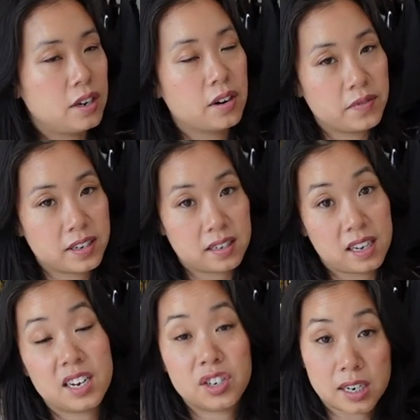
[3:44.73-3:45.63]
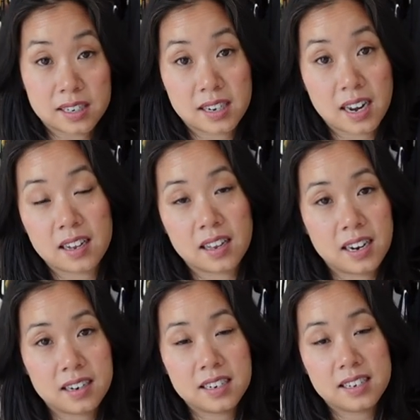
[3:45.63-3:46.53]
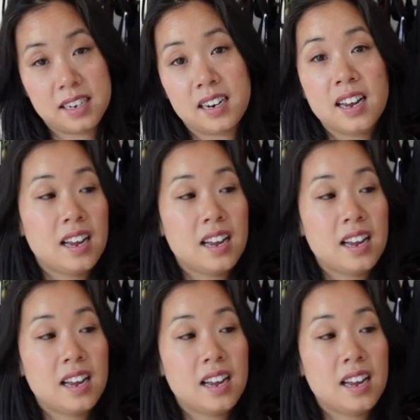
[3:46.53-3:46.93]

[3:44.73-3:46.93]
You can obviously adjust the neckline to sit